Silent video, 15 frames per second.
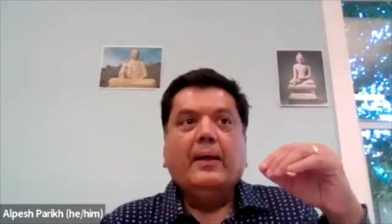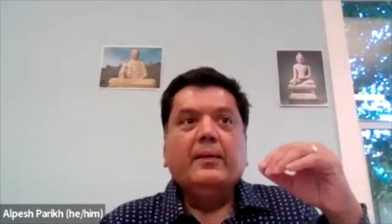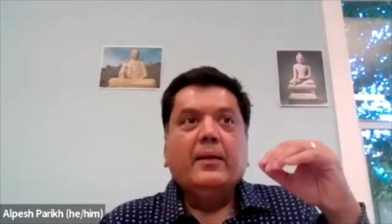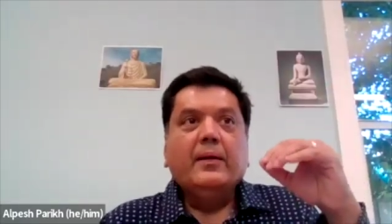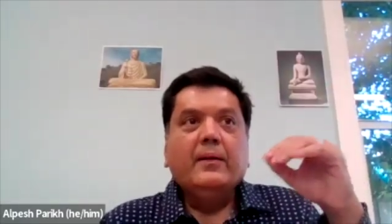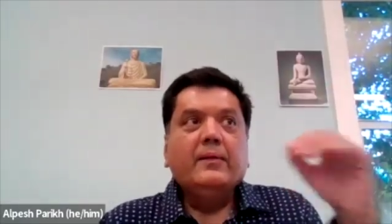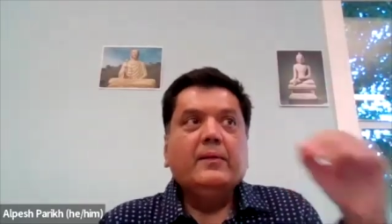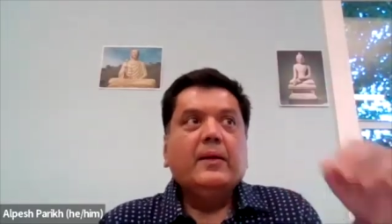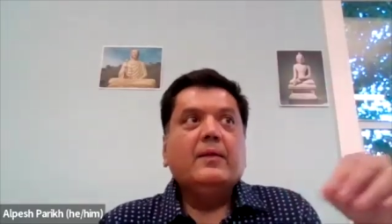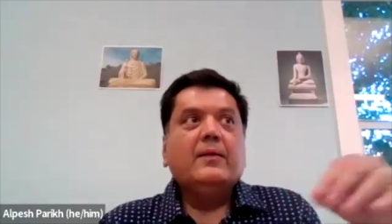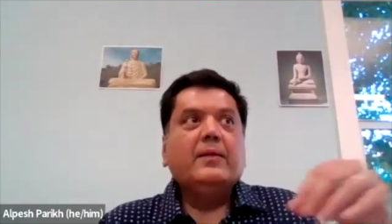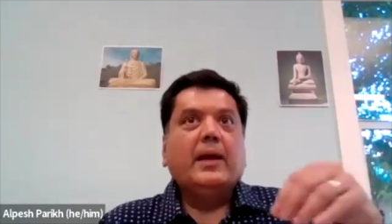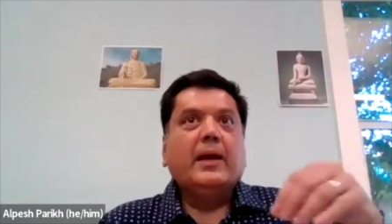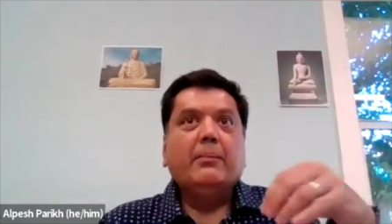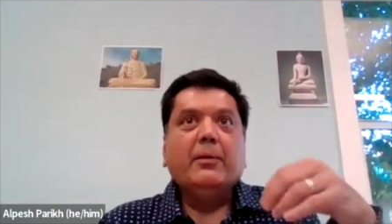and the
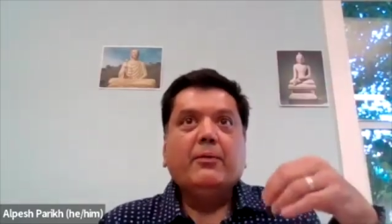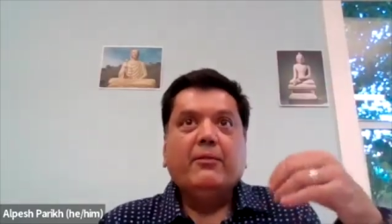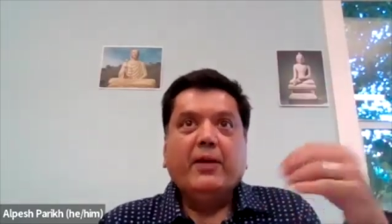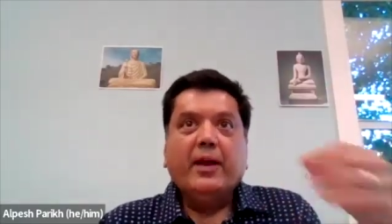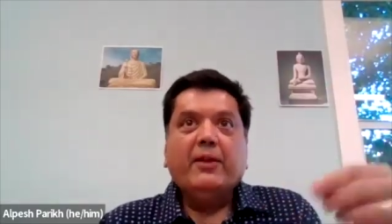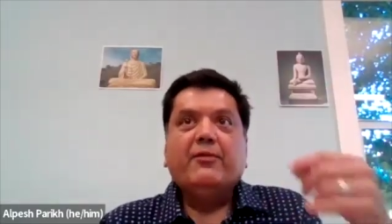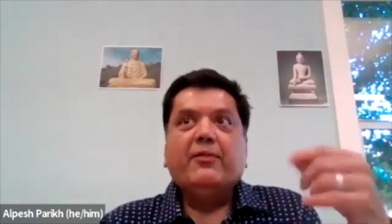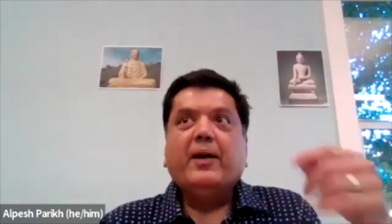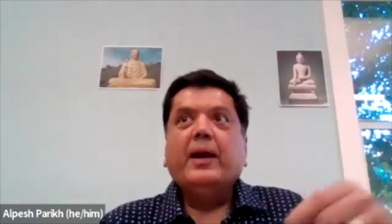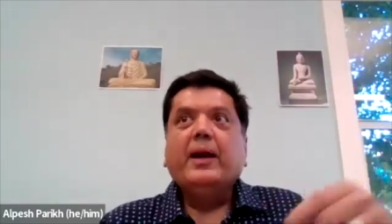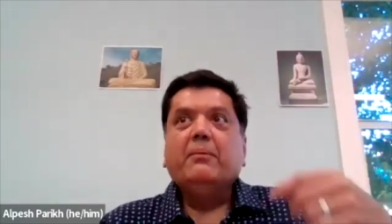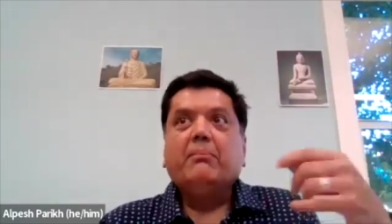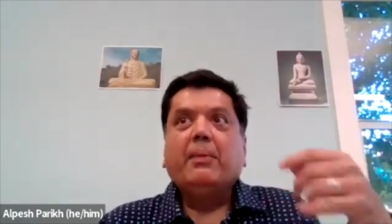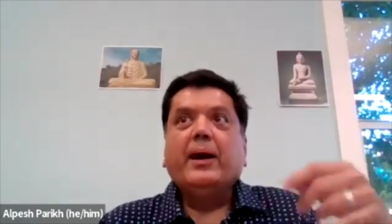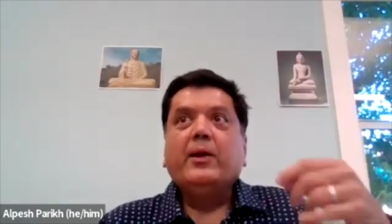results can be
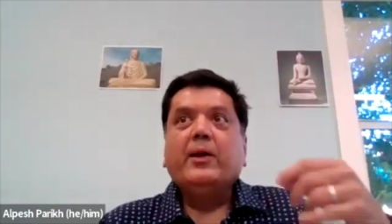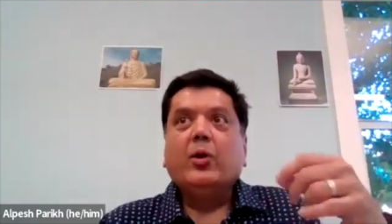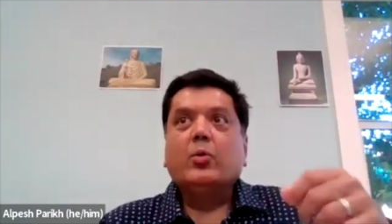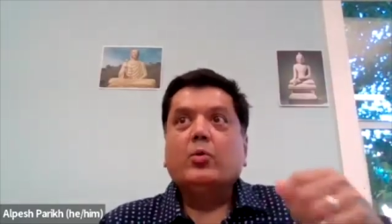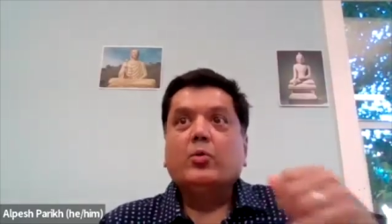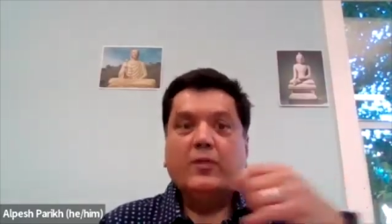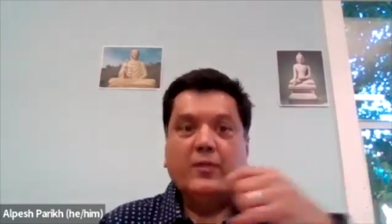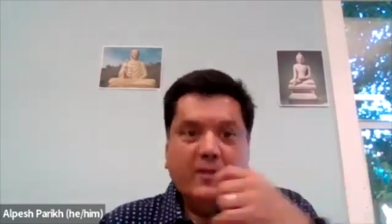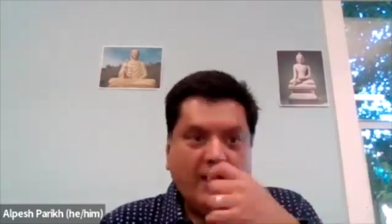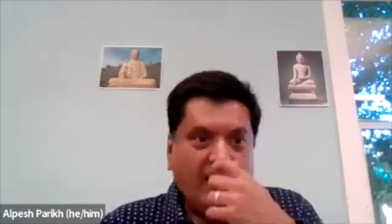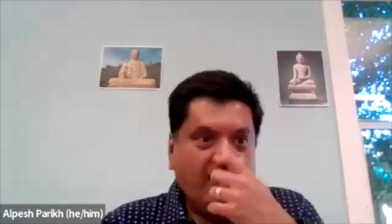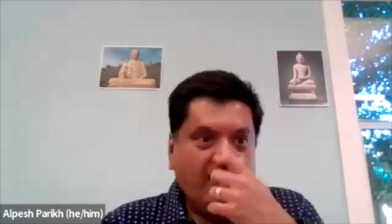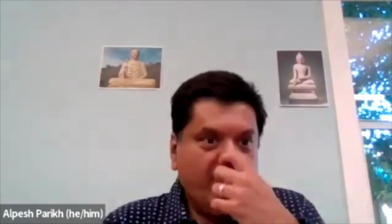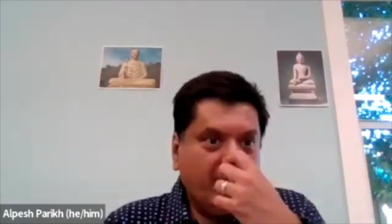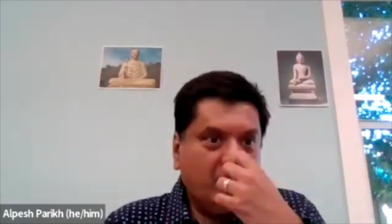verified by your own
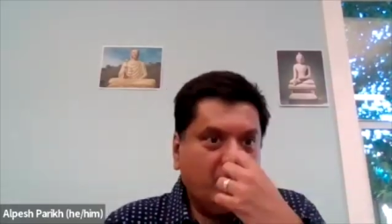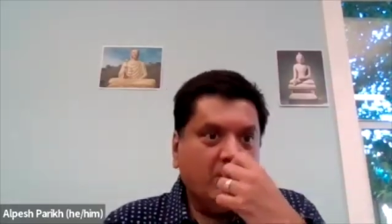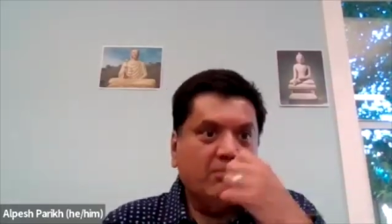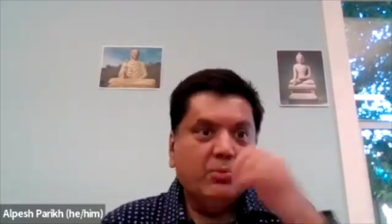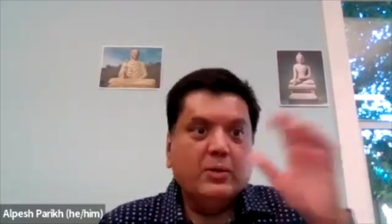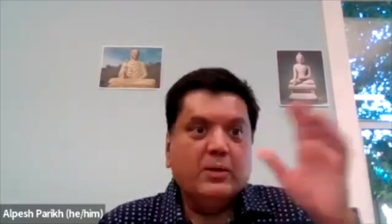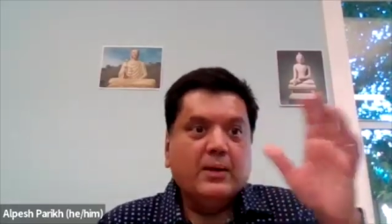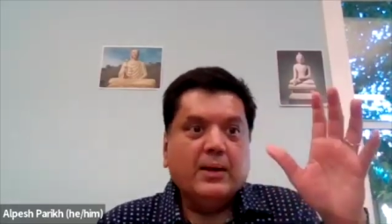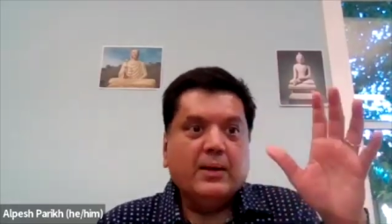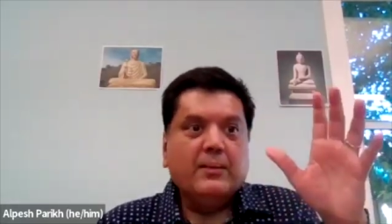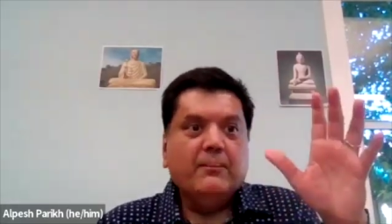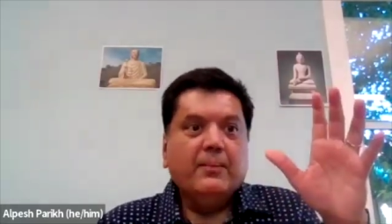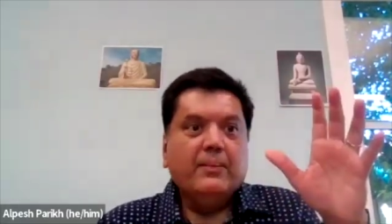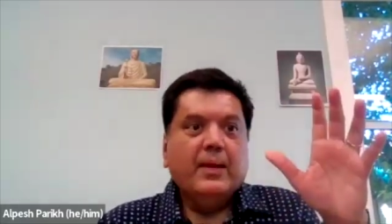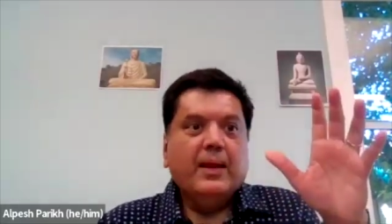self. So
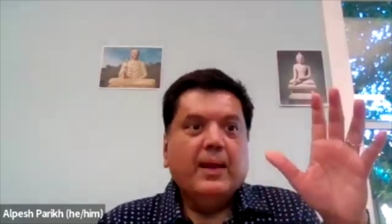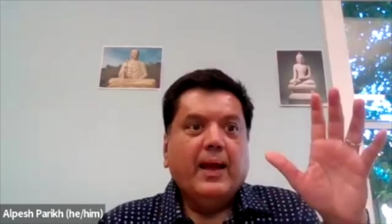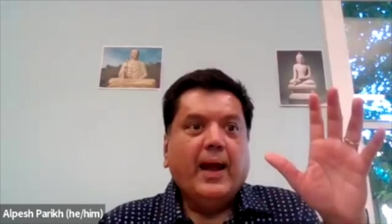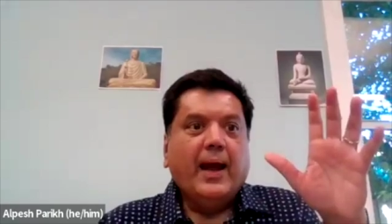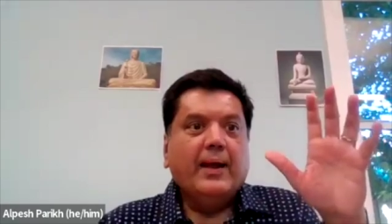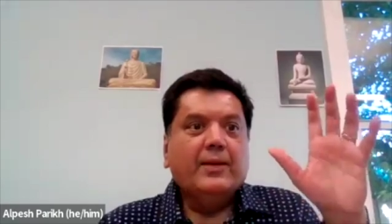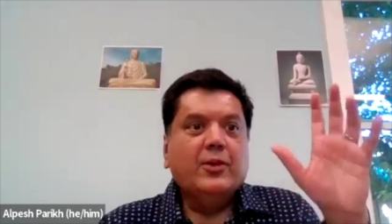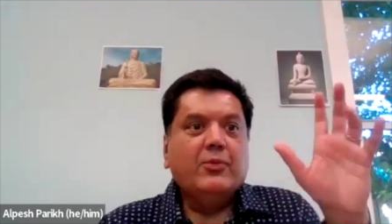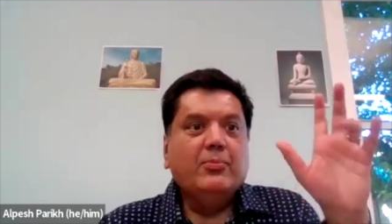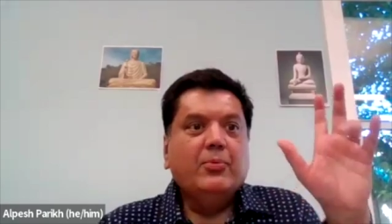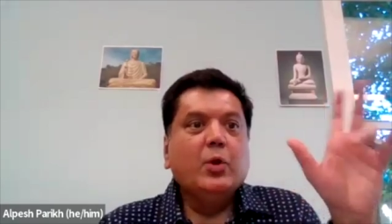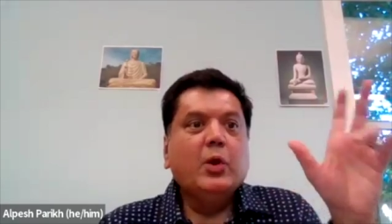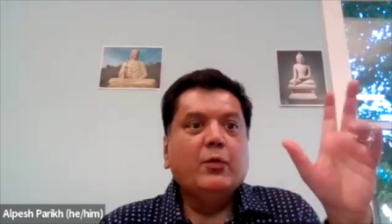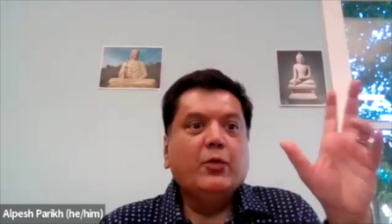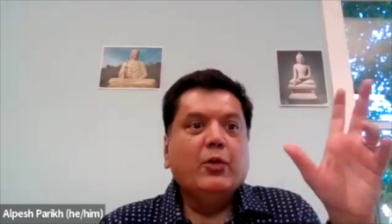Buddha had this
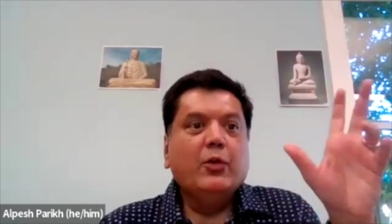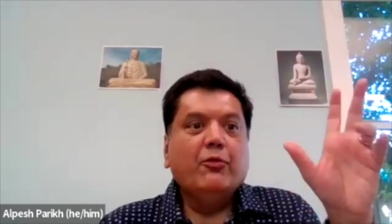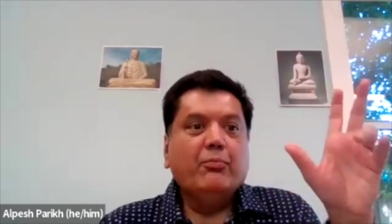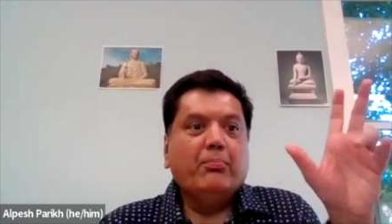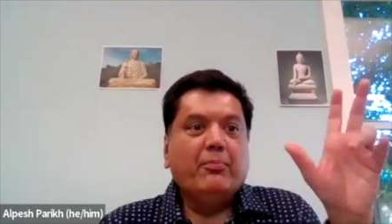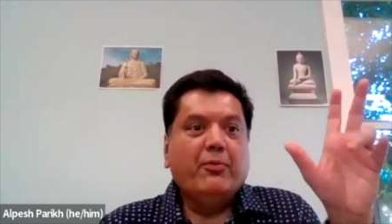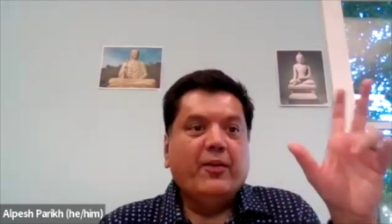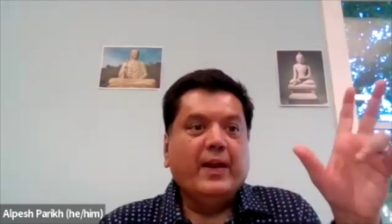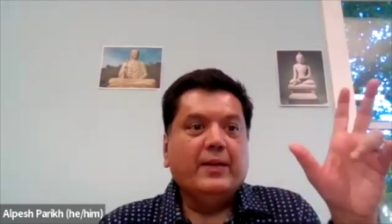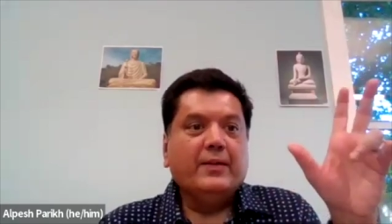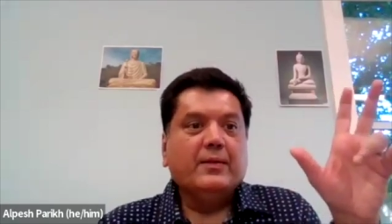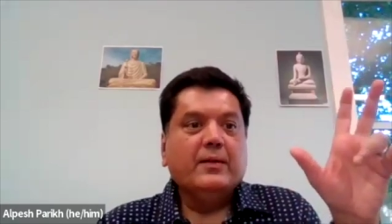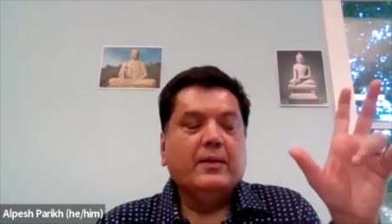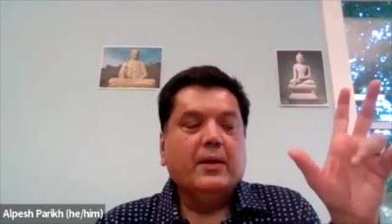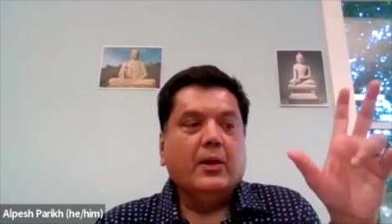beautiful
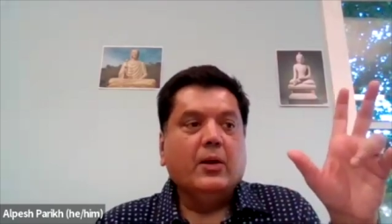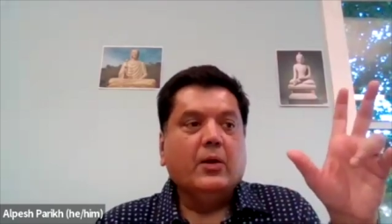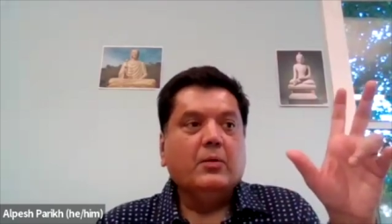phrase,